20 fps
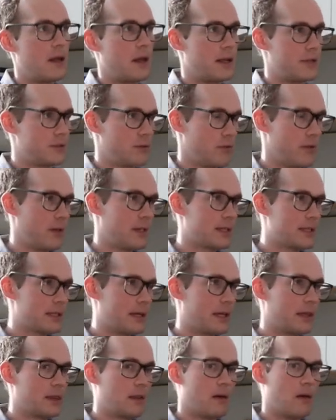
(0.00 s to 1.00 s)
And so things
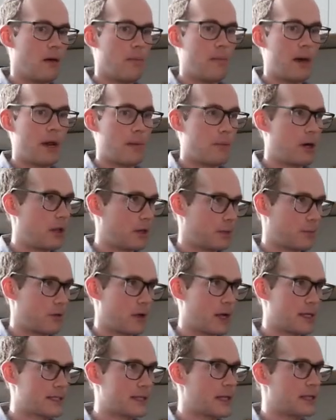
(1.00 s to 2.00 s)
like the metabolic
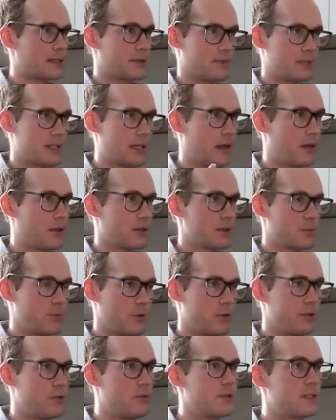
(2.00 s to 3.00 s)
process of cells
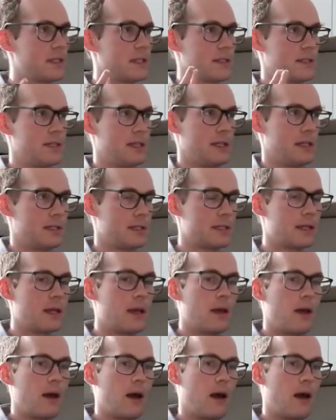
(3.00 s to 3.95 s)
produces these